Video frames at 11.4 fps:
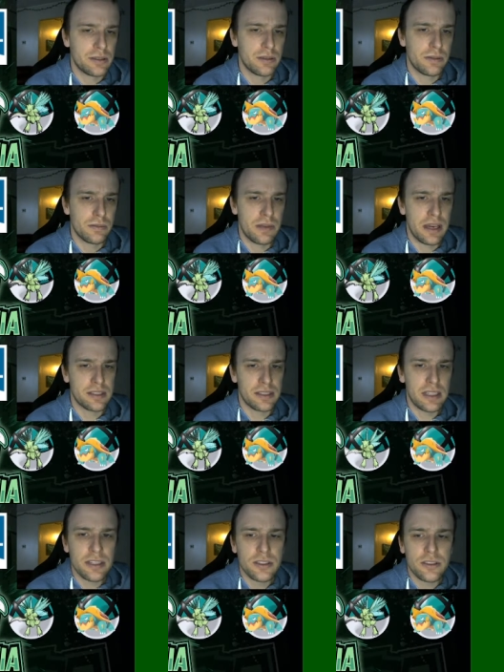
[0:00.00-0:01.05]
Max
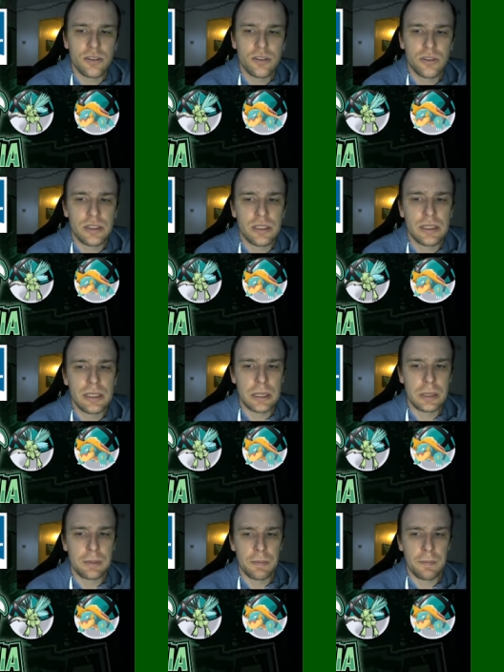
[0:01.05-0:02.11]

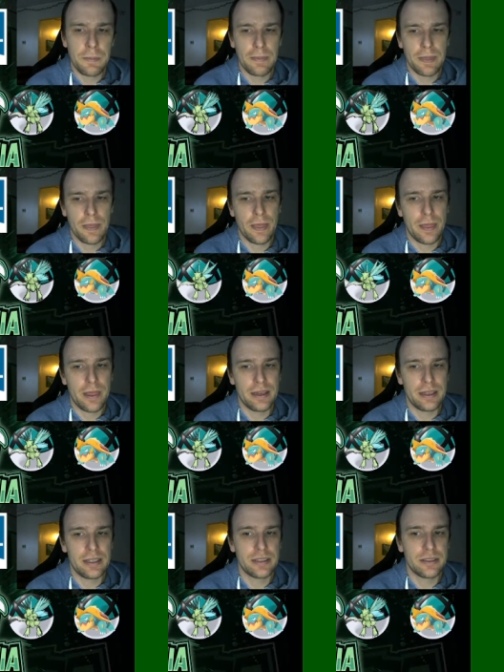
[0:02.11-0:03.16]
Airstream
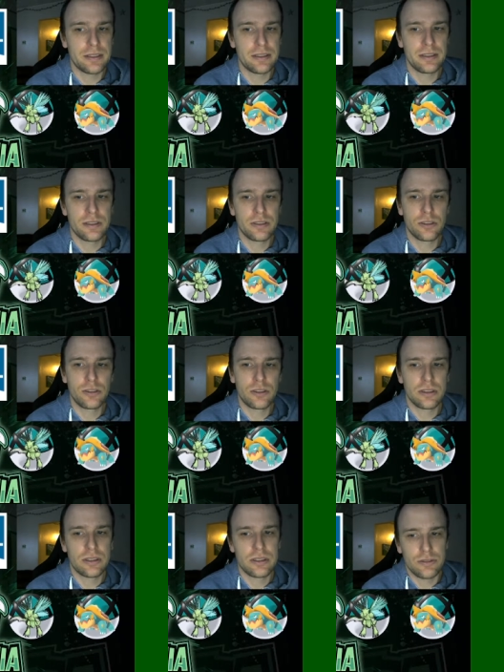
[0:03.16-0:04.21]
and
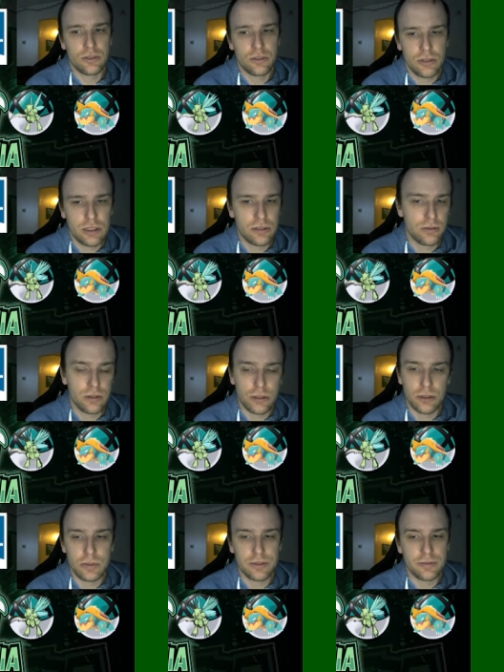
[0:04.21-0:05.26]
Trick
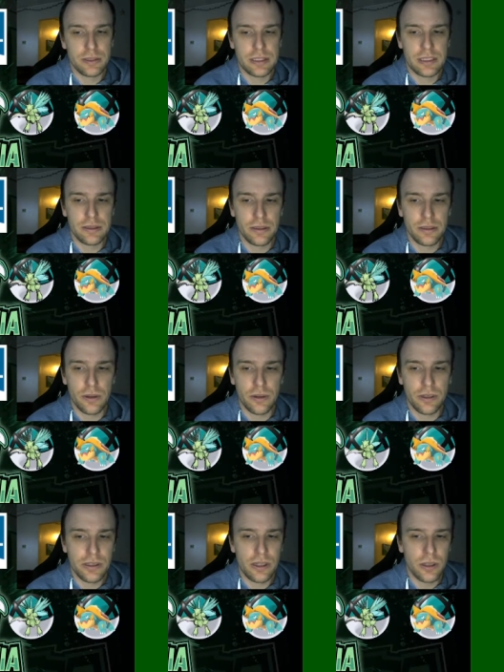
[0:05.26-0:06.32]
Room if we need to go the
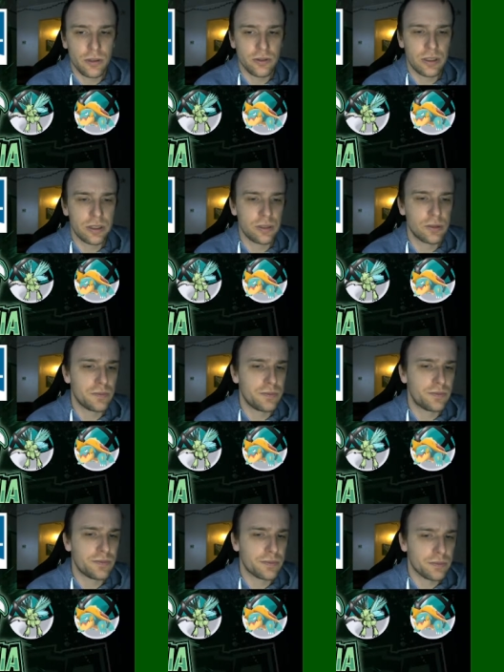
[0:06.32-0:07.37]
slow route
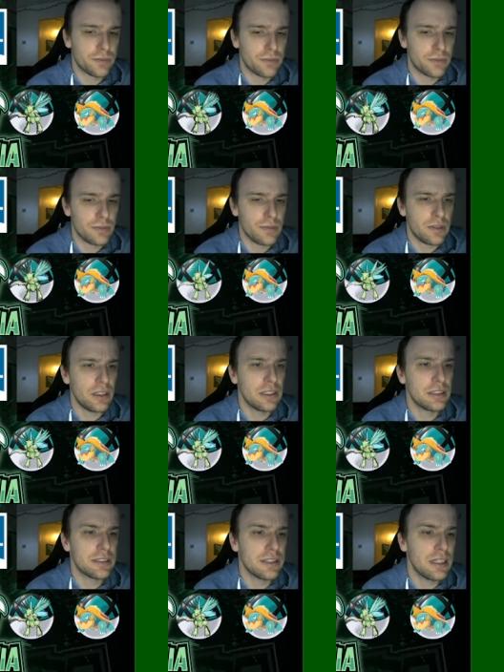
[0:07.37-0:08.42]

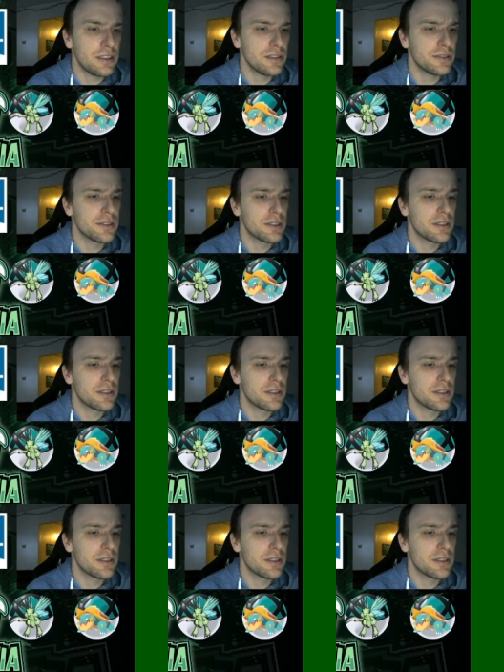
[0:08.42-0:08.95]
ourselves.